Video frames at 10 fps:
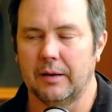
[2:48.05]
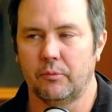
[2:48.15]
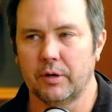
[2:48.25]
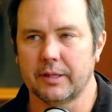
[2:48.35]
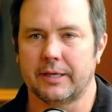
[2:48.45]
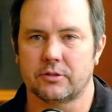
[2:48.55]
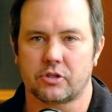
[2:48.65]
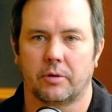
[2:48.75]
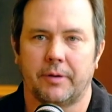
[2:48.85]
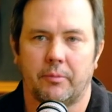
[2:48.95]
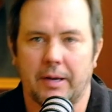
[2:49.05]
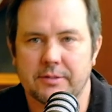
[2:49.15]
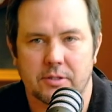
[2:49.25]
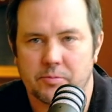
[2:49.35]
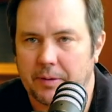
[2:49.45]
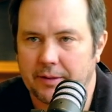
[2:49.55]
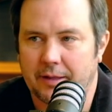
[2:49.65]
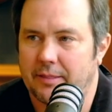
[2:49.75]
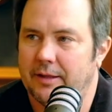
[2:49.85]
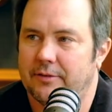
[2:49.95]
really in so many ways it's been
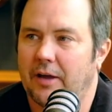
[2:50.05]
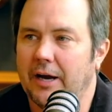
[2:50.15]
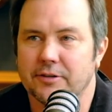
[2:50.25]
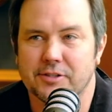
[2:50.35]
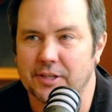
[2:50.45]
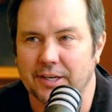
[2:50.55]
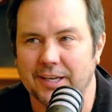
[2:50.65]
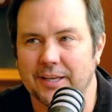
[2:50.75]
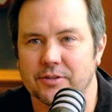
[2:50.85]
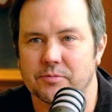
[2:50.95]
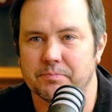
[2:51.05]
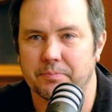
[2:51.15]
like the entire city has